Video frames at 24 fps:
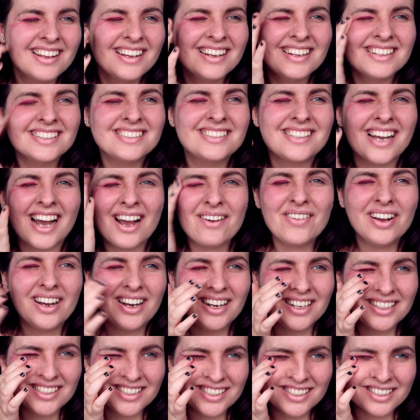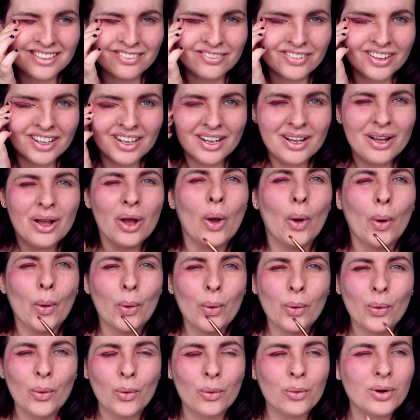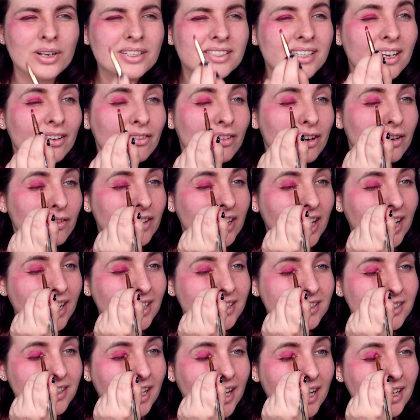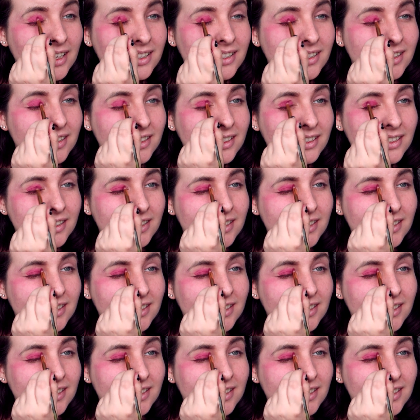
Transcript: it, I should have always get rid of the excess.